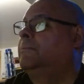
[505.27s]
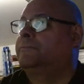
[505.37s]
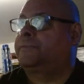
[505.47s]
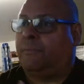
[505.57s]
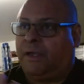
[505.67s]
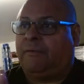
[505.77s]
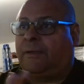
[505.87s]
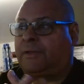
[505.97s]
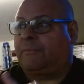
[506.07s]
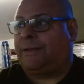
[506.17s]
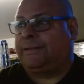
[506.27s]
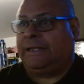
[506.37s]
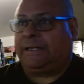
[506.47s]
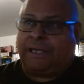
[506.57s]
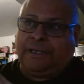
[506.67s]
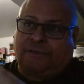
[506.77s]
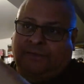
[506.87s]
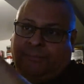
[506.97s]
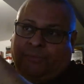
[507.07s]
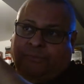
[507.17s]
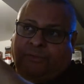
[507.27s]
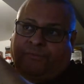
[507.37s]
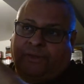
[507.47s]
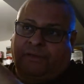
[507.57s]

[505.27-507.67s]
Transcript: So maybe I'm thinking about dedicating a separate screen for